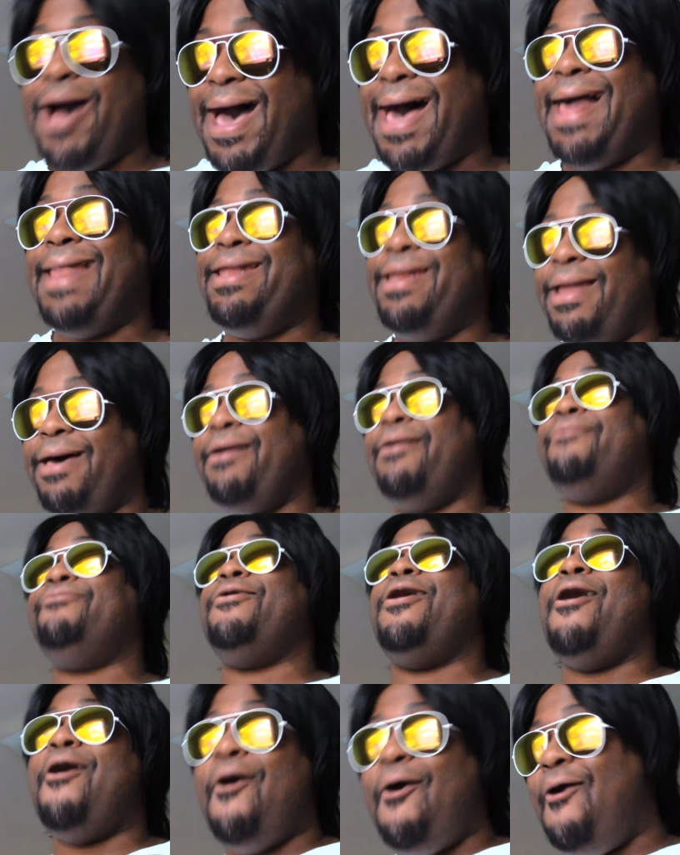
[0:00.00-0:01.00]
I love
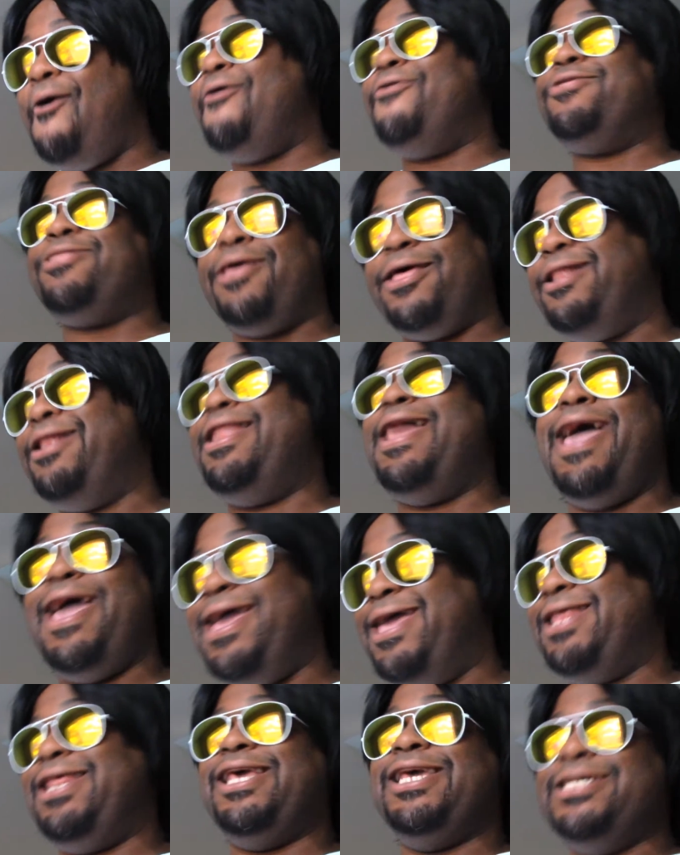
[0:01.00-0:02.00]
all the
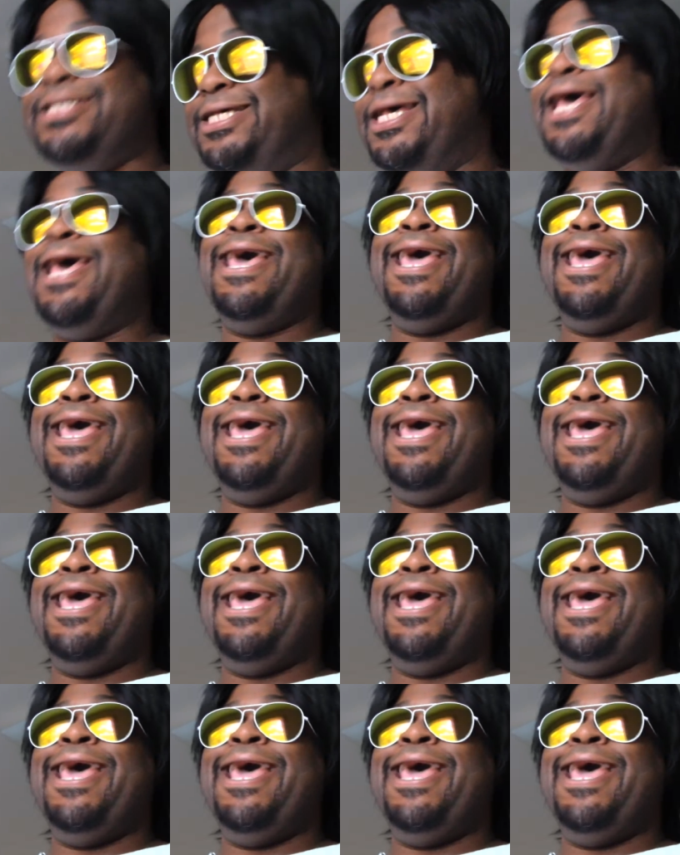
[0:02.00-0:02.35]
ladies,